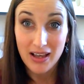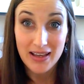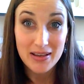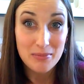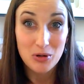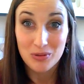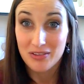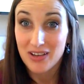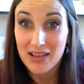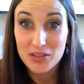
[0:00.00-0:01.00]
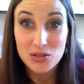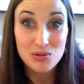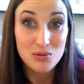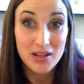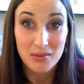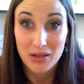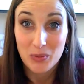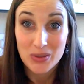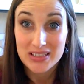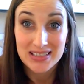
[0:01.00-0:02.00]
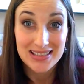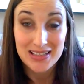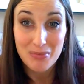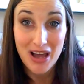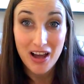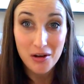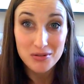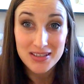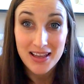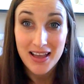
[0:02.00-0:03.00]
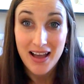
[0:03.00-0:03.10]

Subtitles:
I am only 5'2" and I'm like 116 pounds,